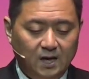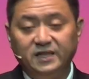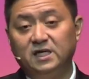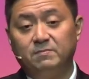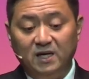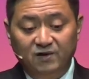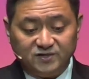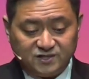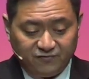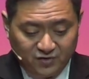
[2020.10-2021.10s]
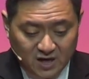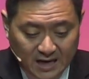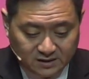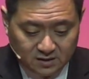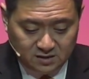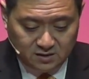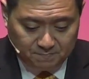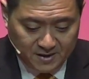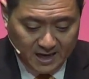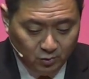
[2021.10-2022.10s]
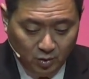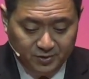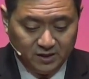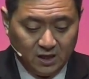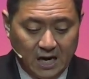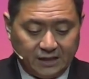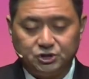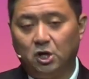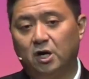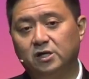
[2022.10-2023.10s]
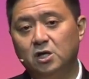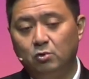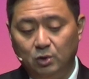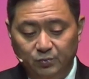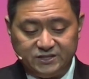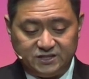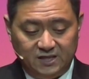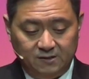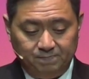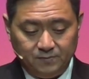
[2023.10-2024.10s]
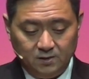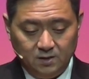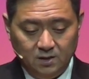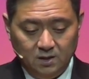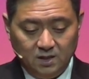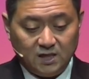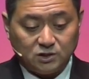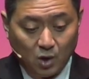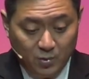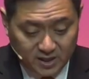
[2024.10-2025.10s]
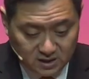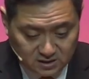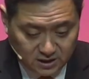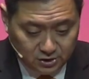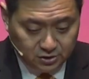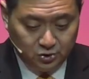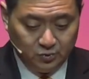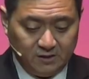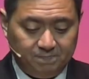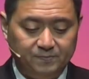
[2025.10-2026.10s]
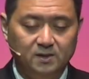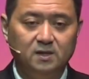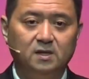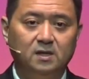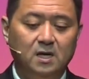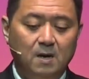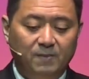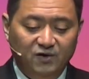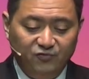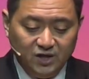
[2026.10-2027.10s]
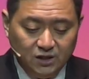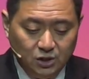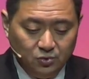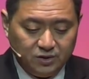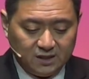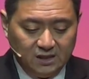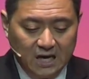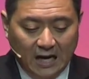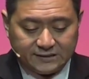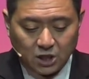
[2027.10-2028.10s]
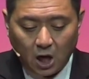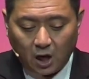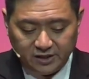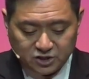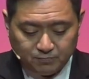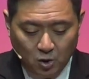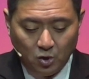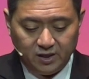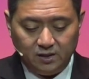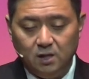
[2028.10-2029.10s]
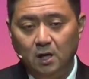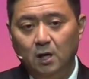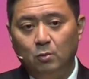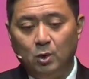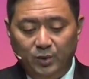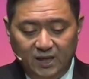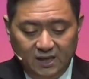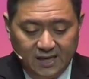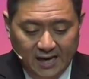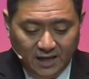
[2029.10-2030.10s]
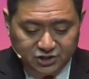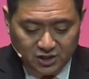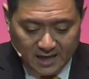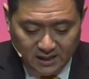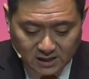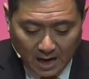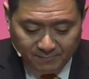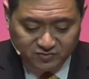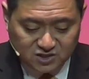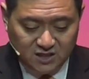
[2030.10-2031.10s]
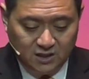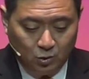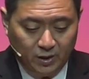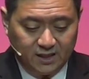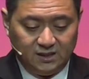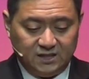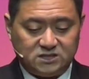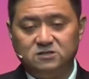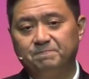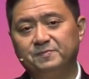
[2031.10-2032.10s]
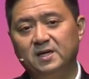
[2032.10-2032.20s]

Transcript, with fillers: I think many of us have forgotten the pain we bring to God's heart when we sin and that's why we continue to do it. But if we knew that God's heart is broken when we engage in any type of sin and wickedness,